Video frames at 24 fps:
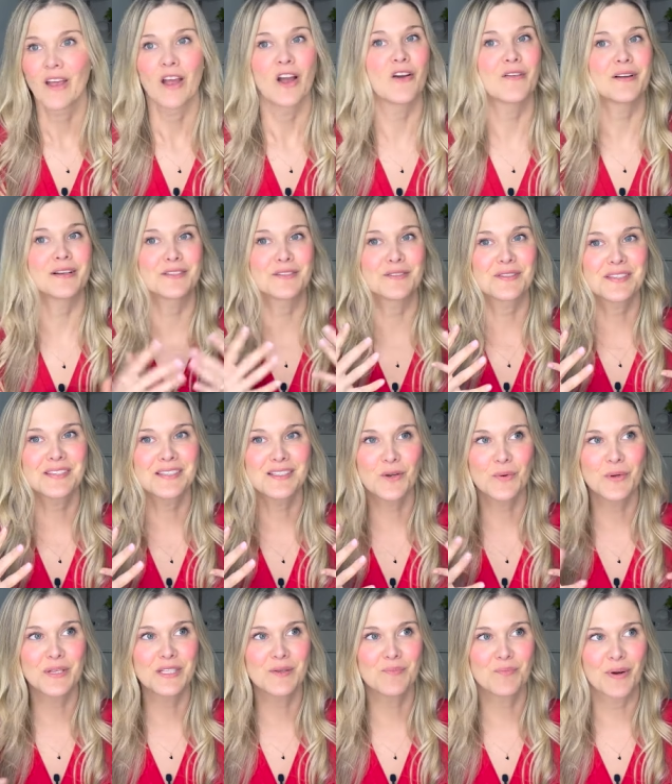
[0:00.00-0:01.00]
All right, so this is
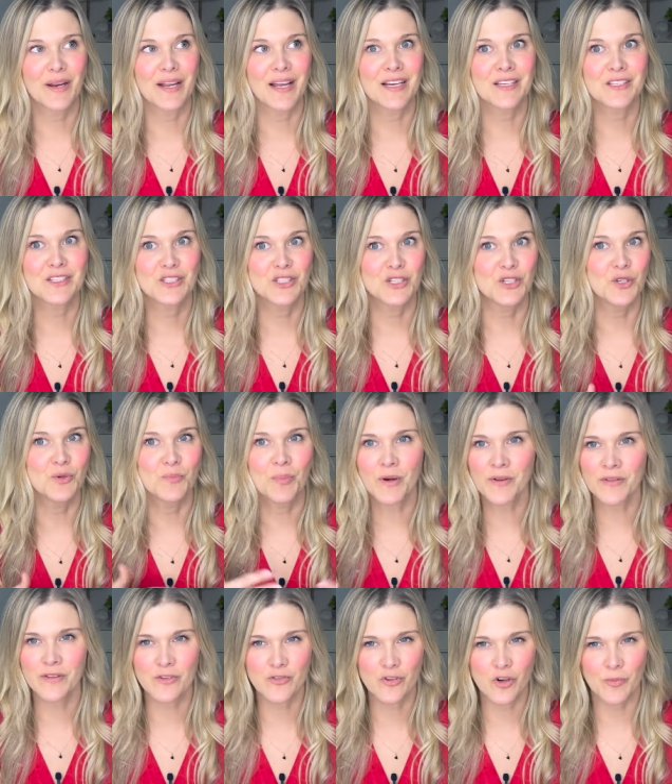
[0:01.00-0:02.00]
going to bring us to
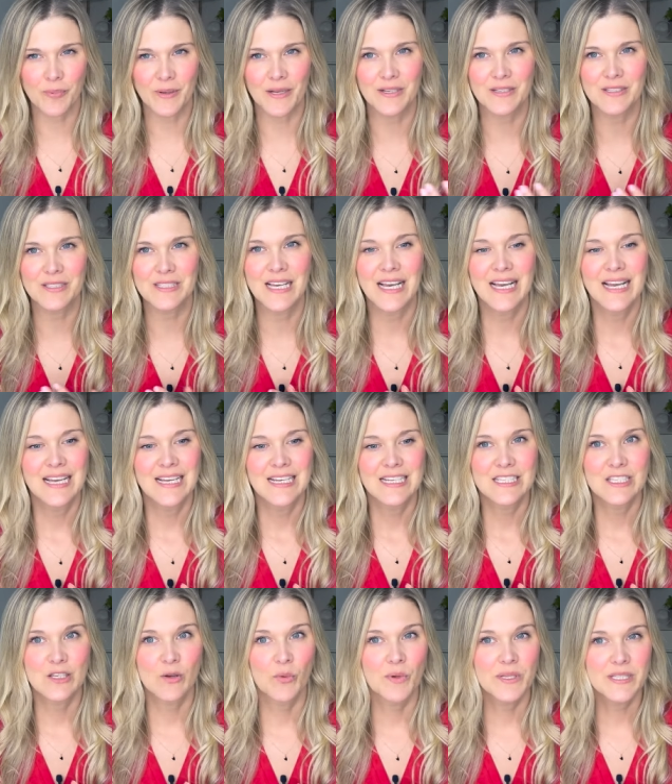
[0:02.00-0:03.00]
birth control pills.
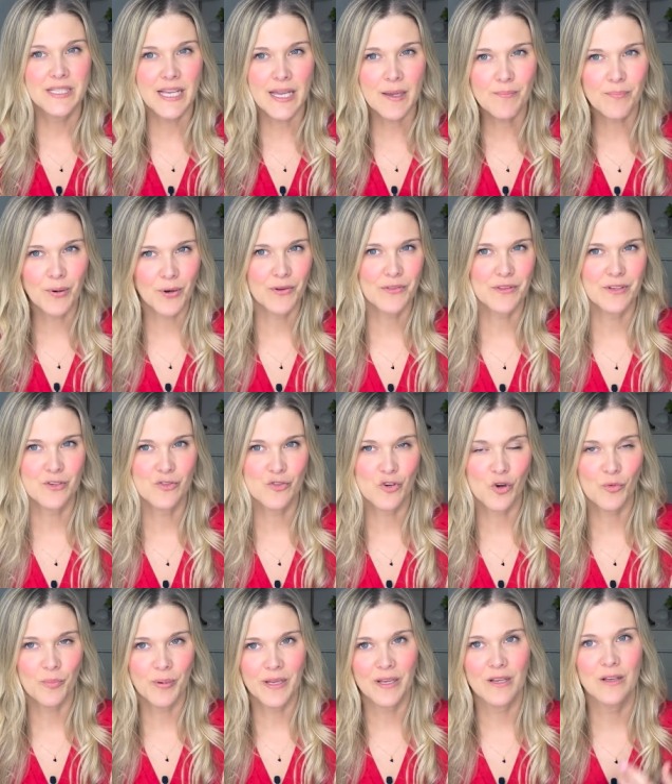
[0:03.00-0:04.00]
So, when we say birth
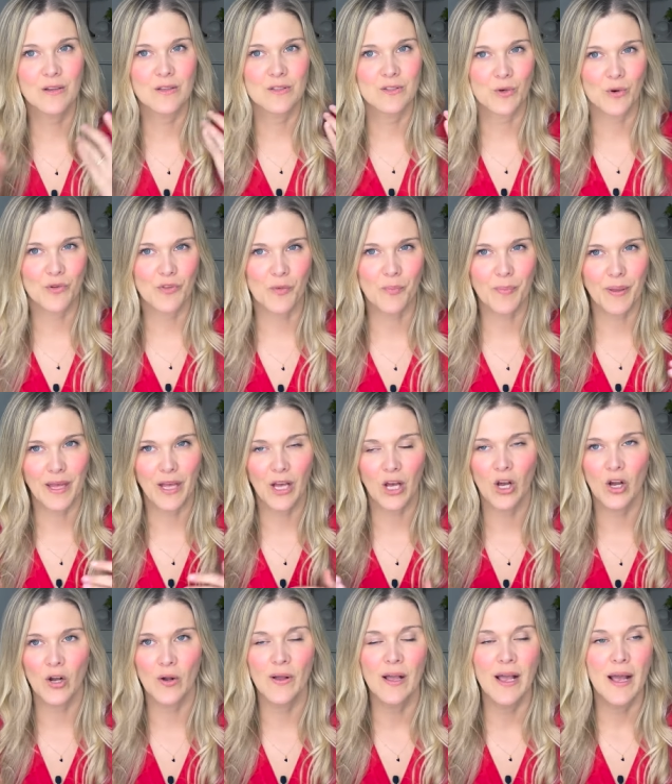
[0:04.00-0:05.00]
control pills or the
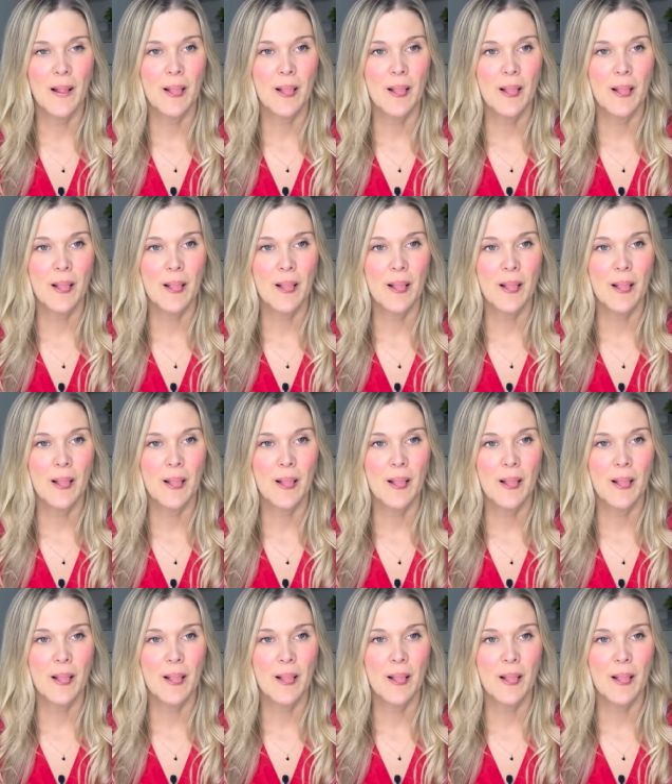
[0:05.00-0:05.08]
pill,